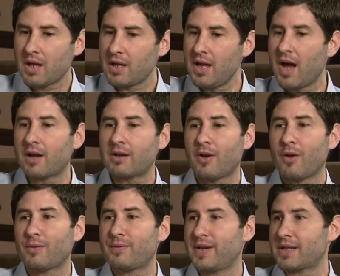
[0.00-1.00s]
Young
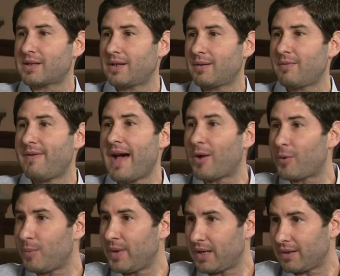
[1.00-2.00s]
adult fiction
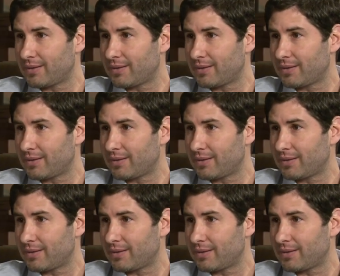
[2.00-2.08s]
found me.